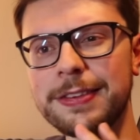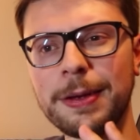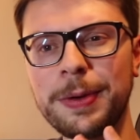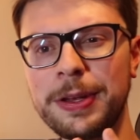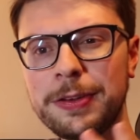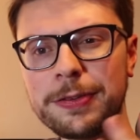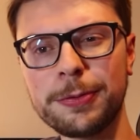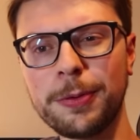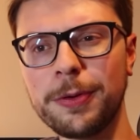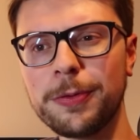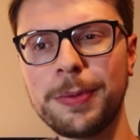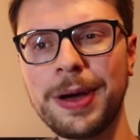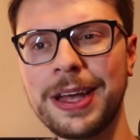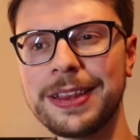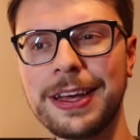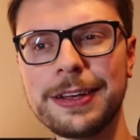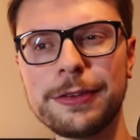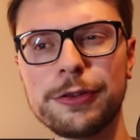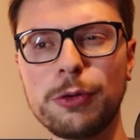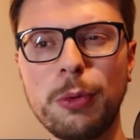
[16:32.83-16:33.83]
I mean, some of them had
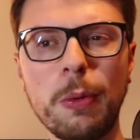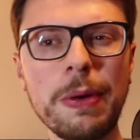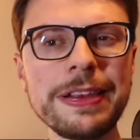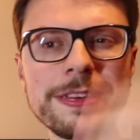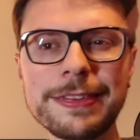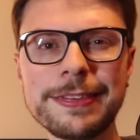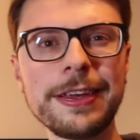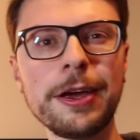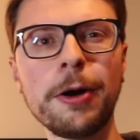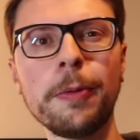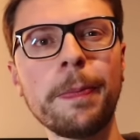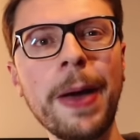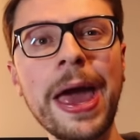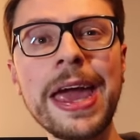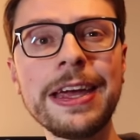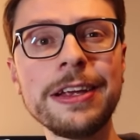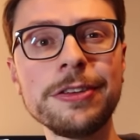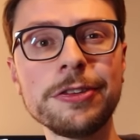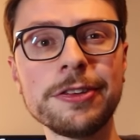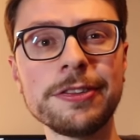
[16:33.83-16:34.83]
like 20 odd
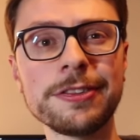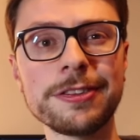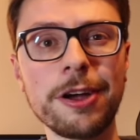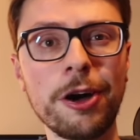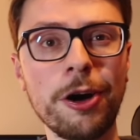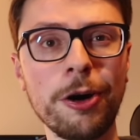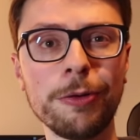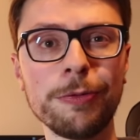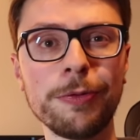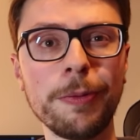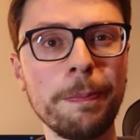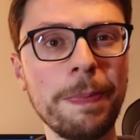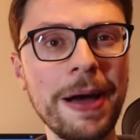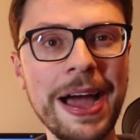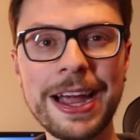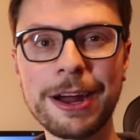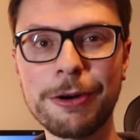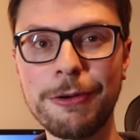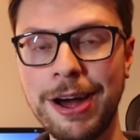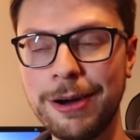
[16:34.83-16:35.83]
pages of
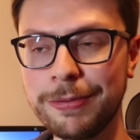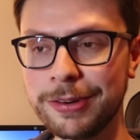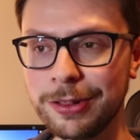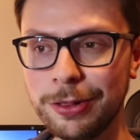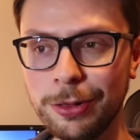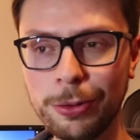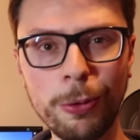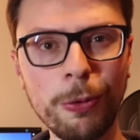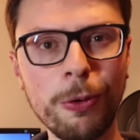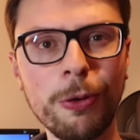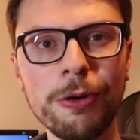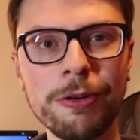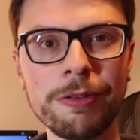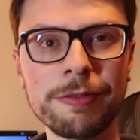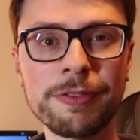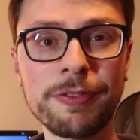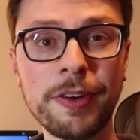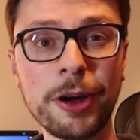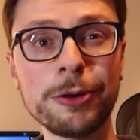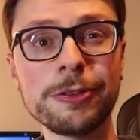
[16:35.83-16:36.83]
background and lore
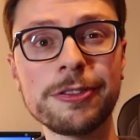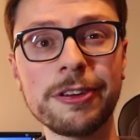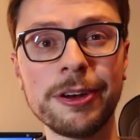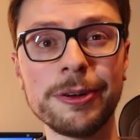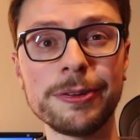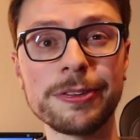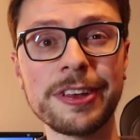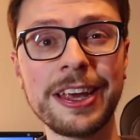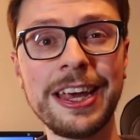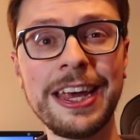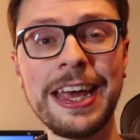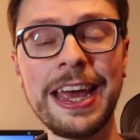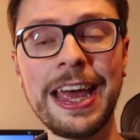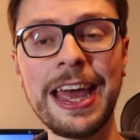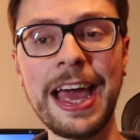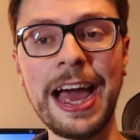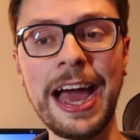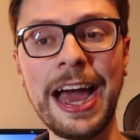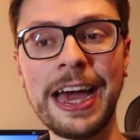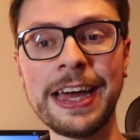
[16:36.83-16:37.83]
and photos,
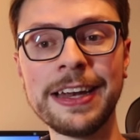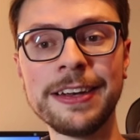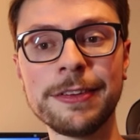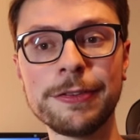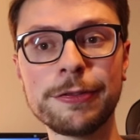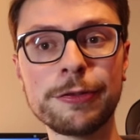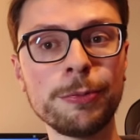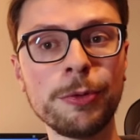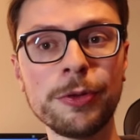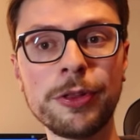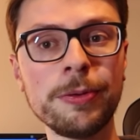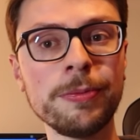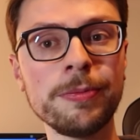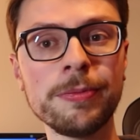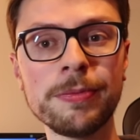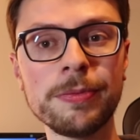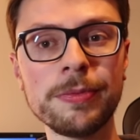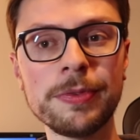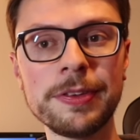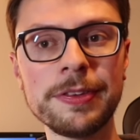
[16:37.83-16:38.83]
and some of
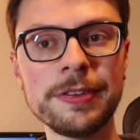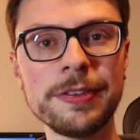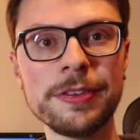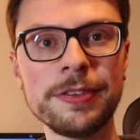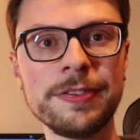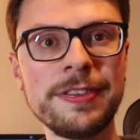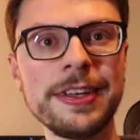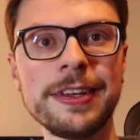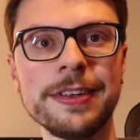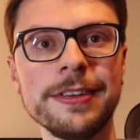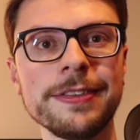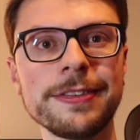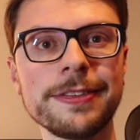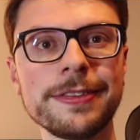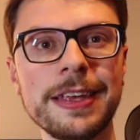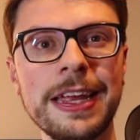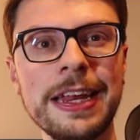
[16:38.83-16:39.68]
them didn't.